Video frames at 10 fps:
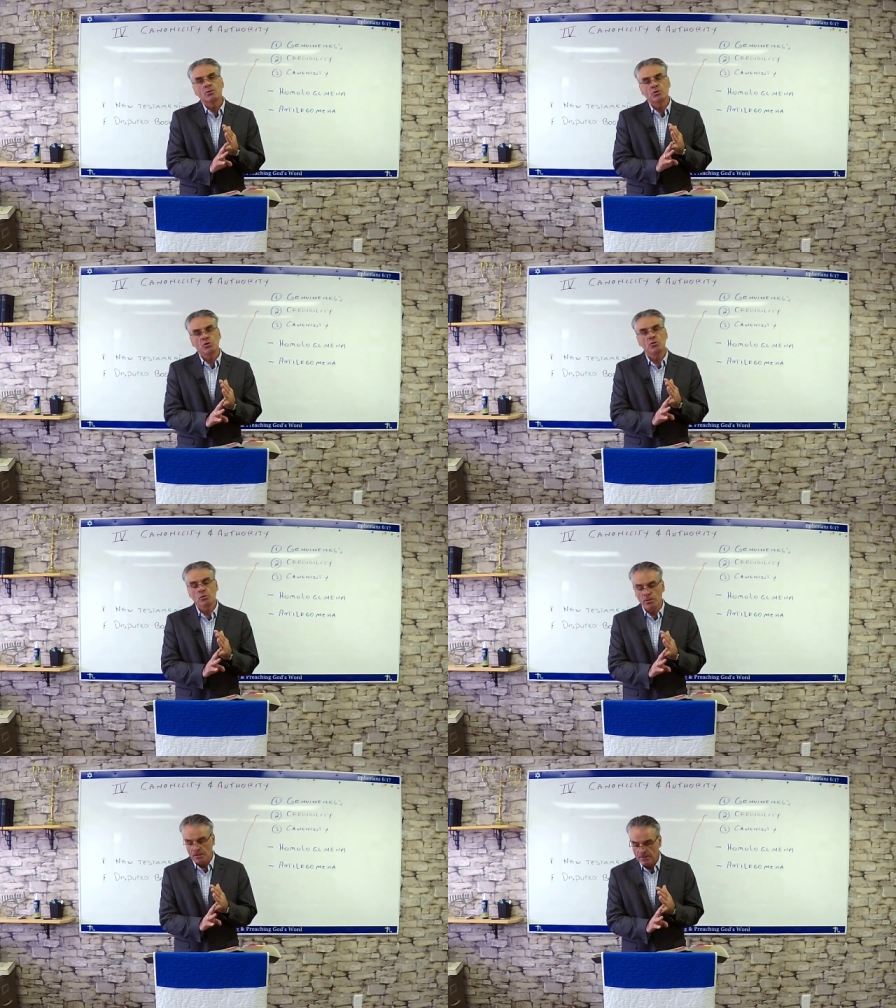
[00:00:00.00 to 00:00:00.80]

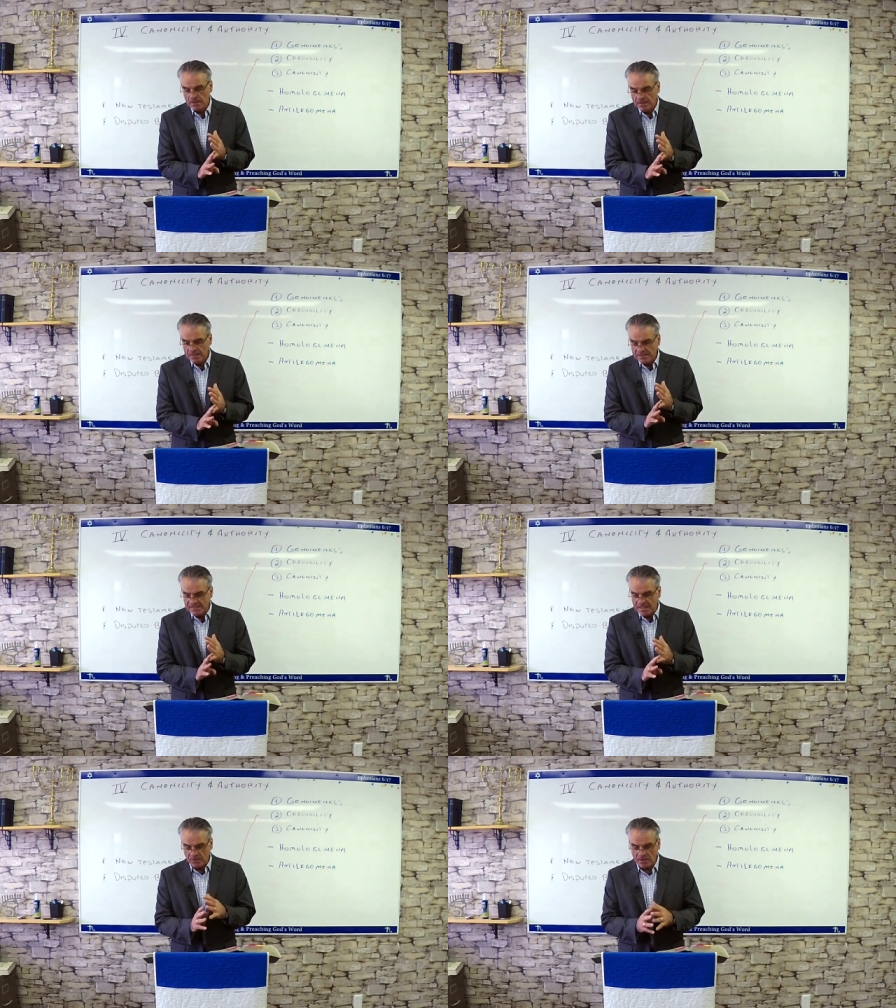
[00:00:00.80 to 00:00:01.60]
Jude,
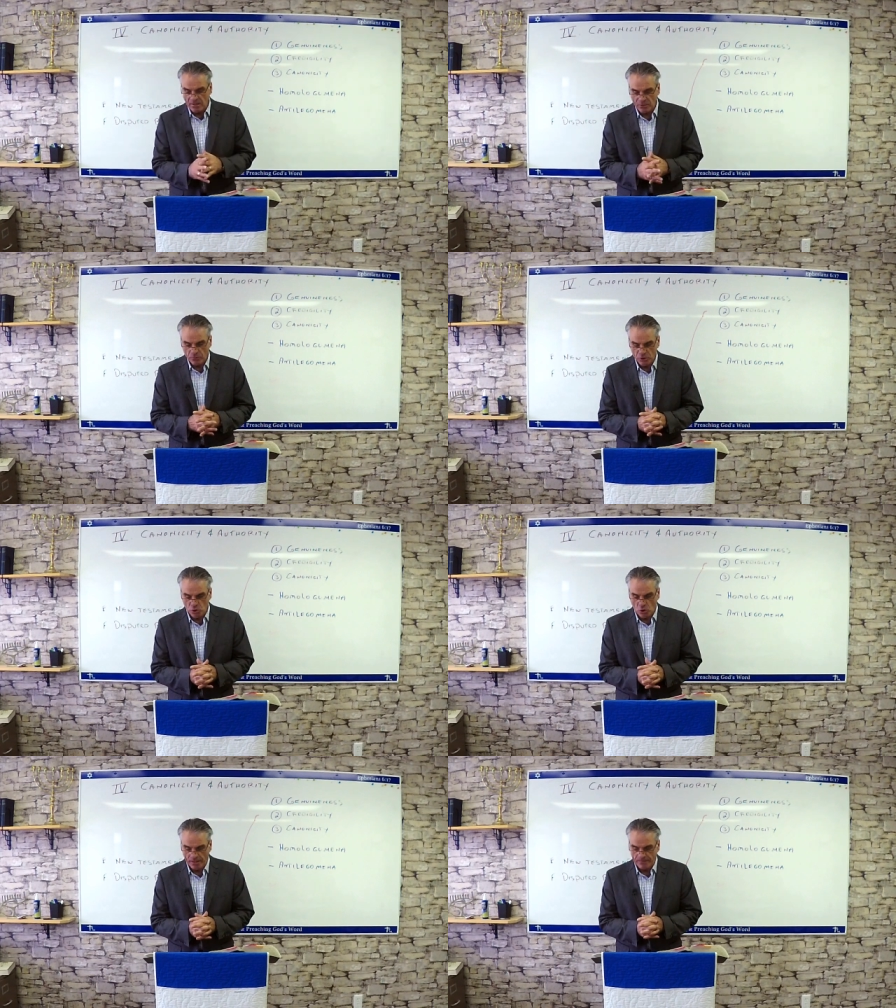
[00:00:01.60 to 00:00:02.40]
2nd and 3rd
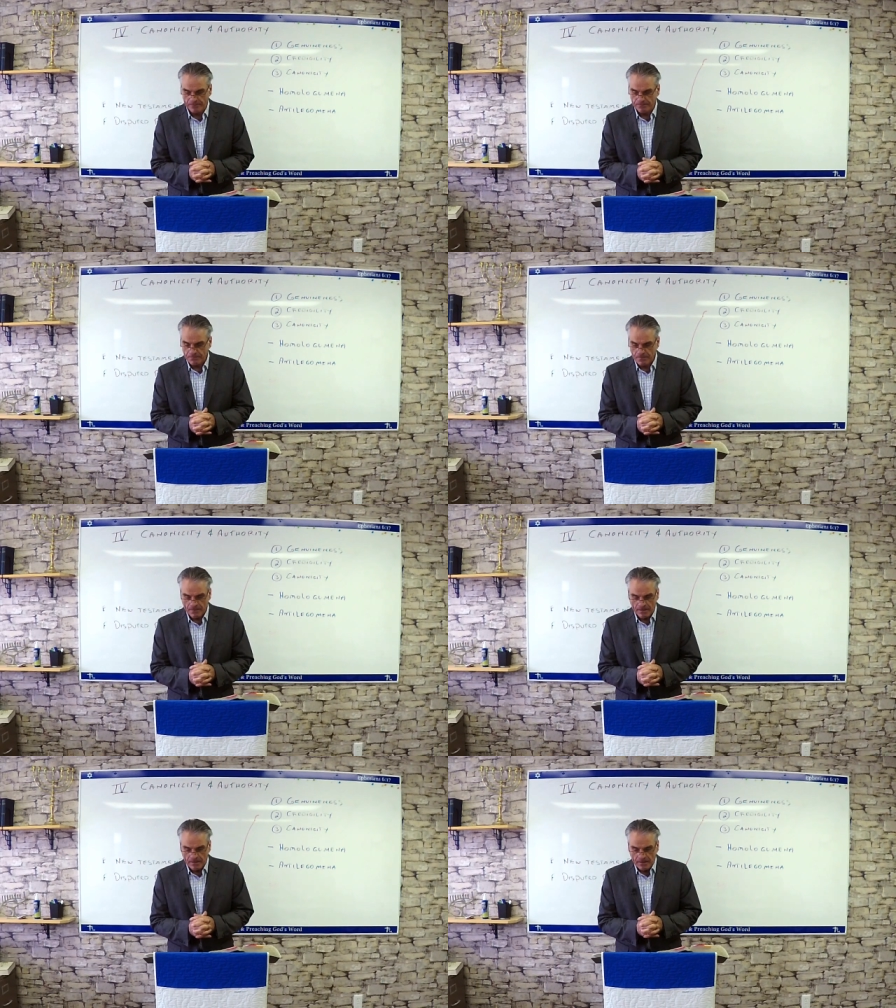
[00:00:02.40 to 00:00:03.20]
John.
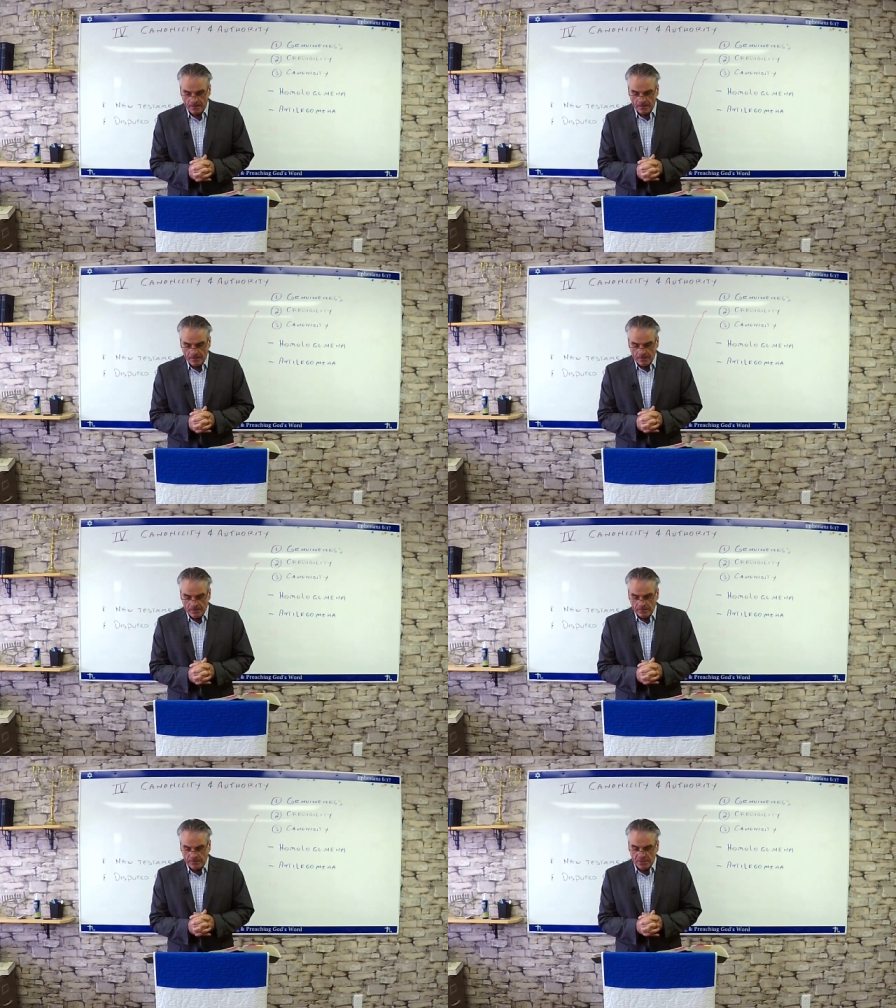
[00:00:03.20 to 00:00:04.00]

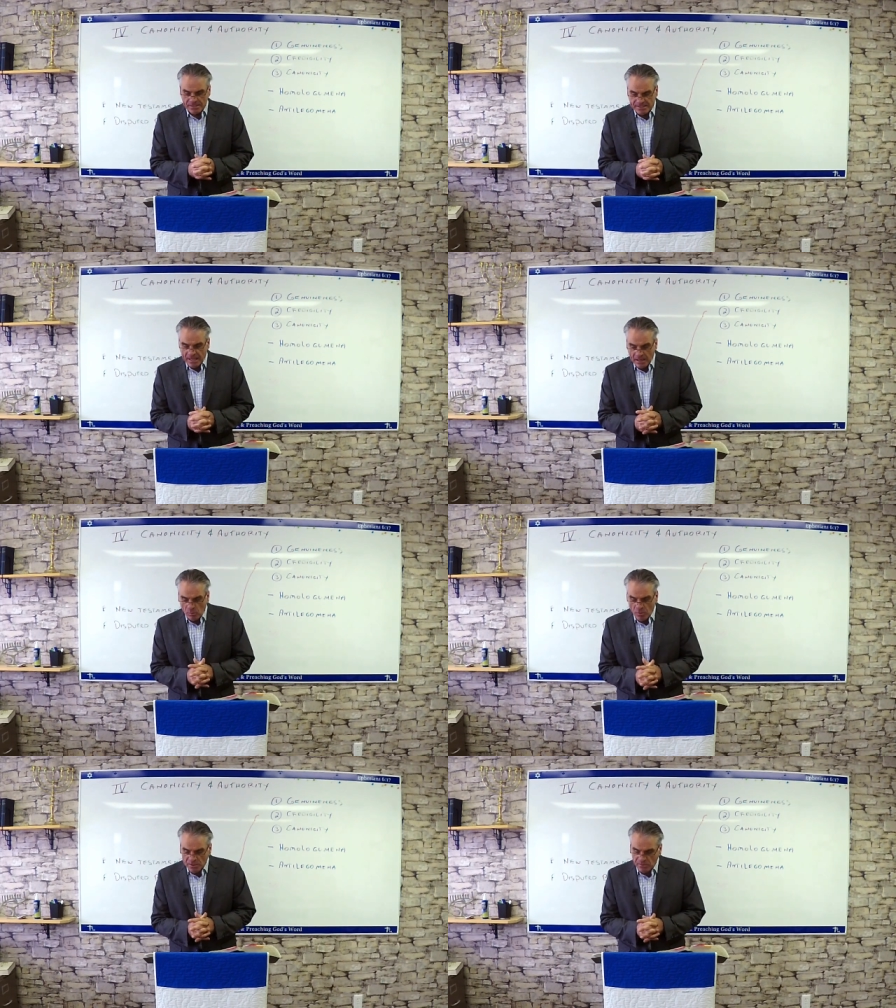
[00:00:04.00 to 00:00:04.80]
This style
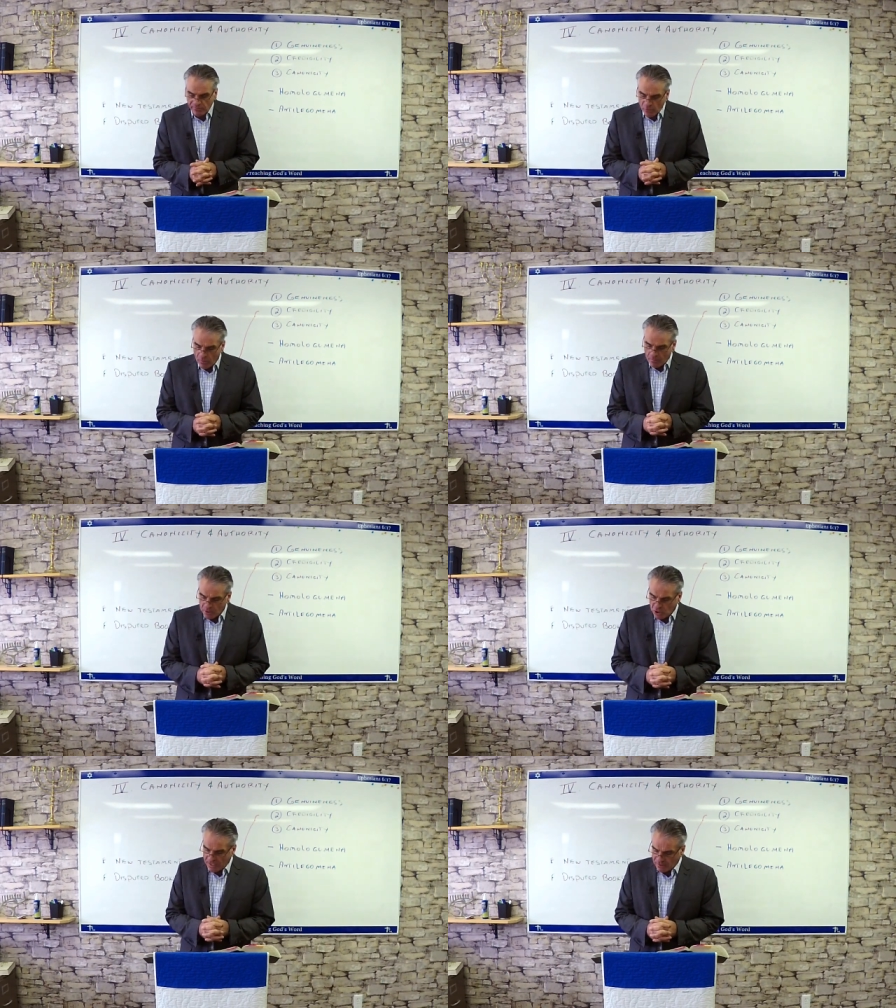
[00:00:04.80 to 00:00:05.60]
was very
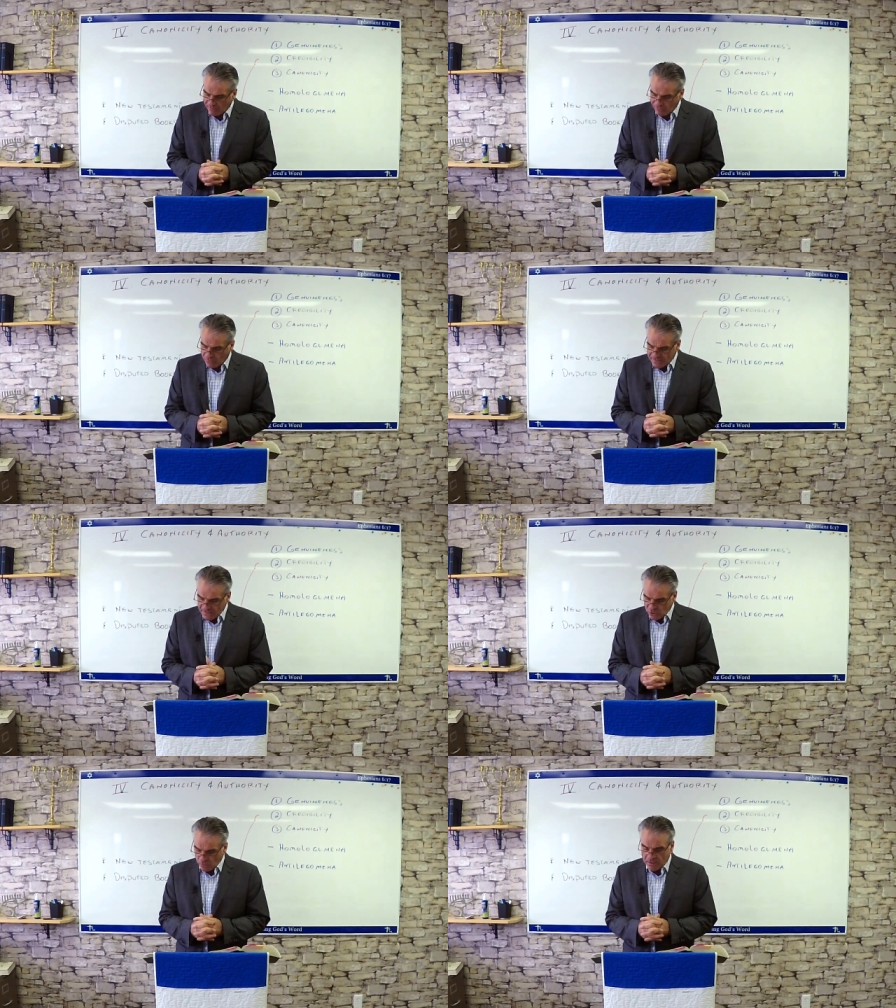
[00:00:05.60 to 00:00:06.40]
much like the first
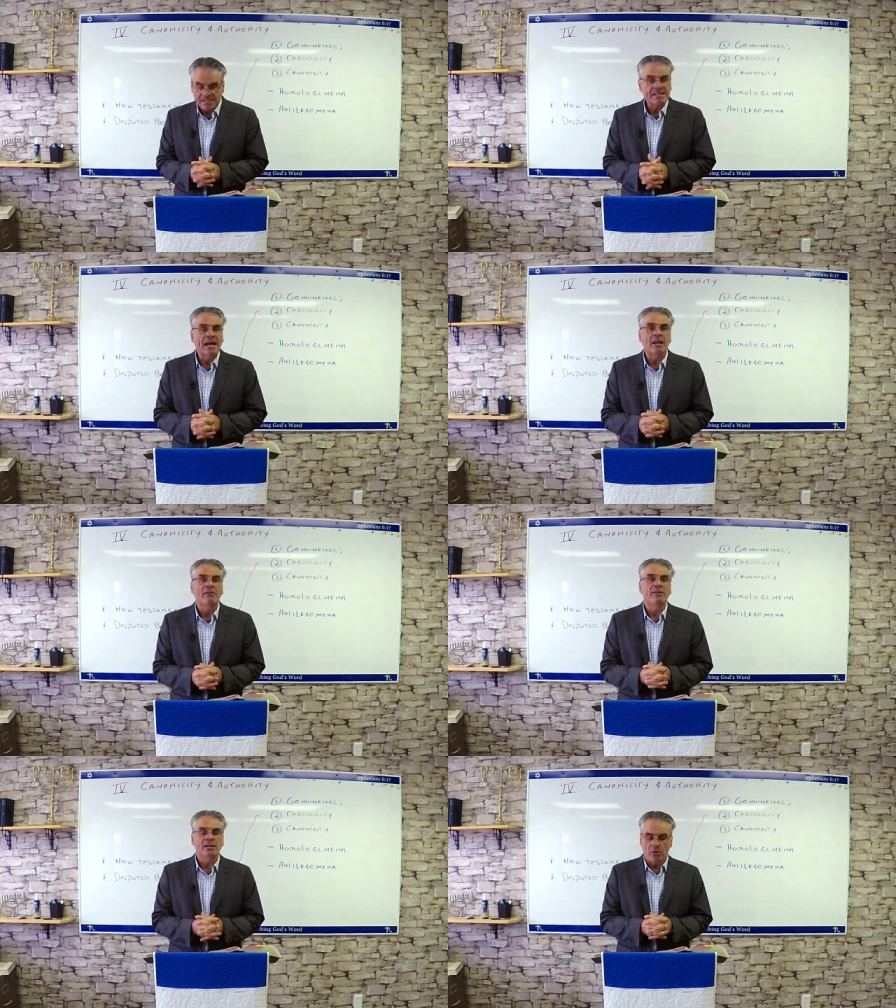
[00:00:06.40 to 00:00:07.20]
century style
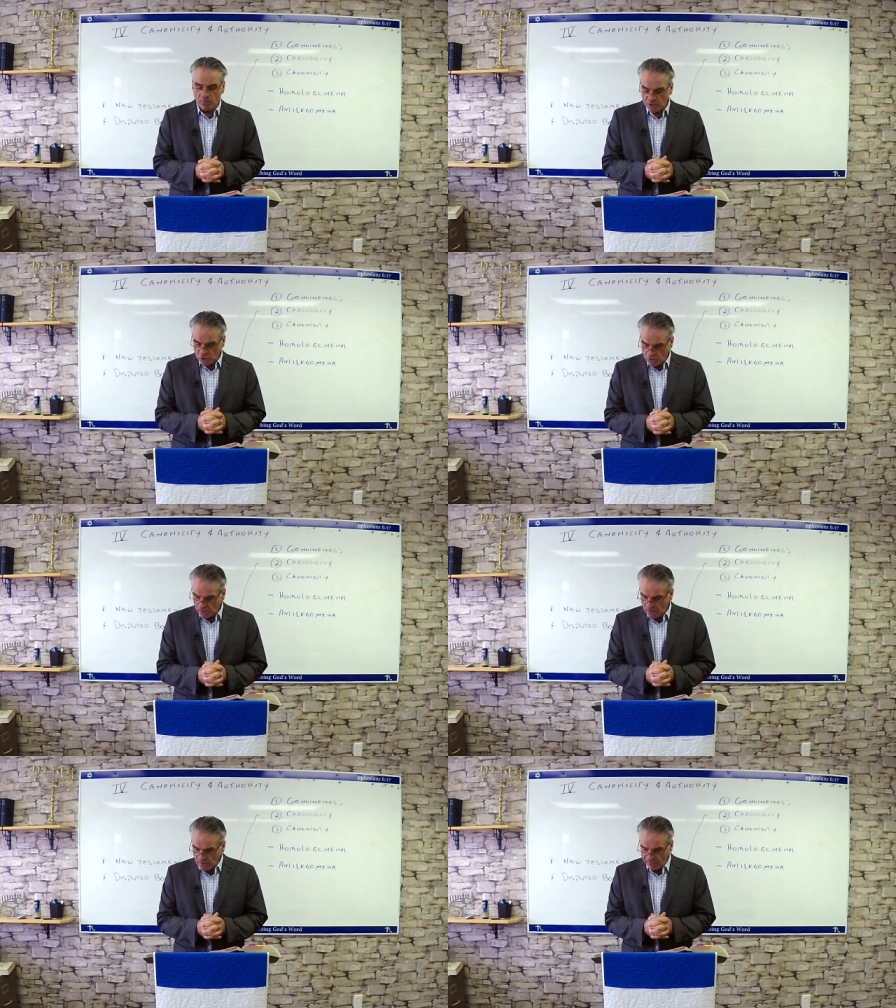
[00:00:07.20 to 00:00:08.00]
of
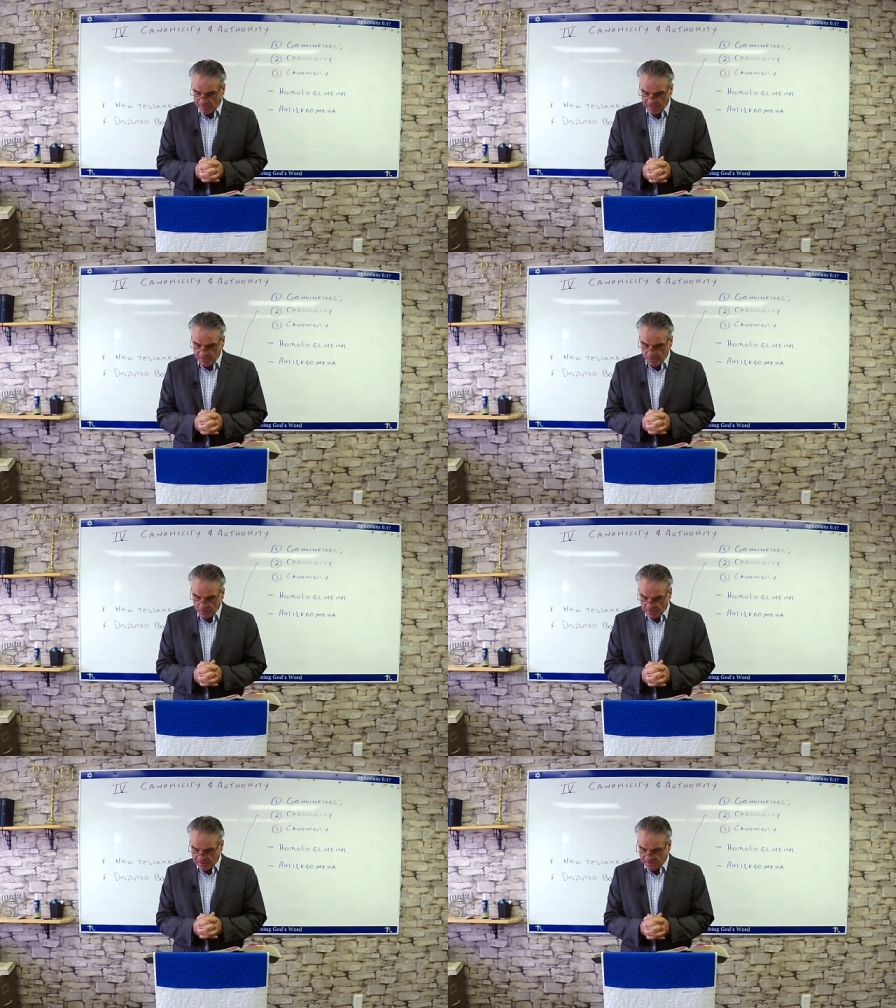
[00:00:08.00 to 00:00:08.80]
literature of these
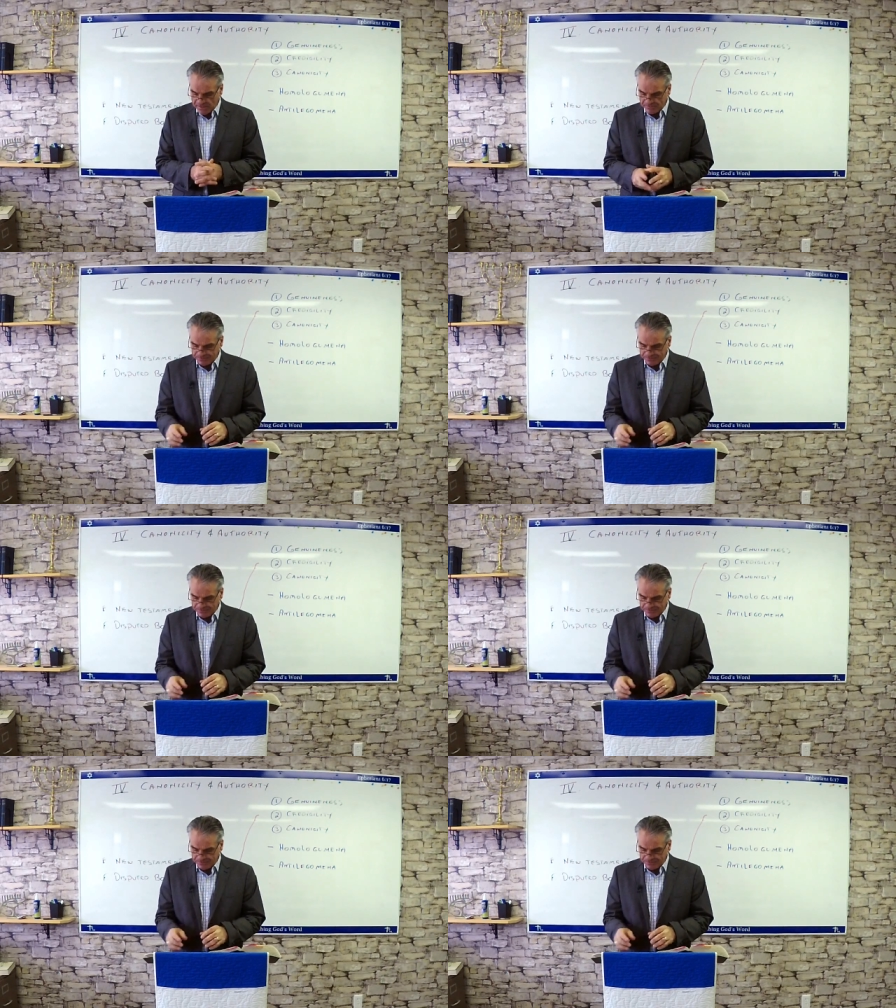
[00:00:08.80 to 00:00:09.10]
books.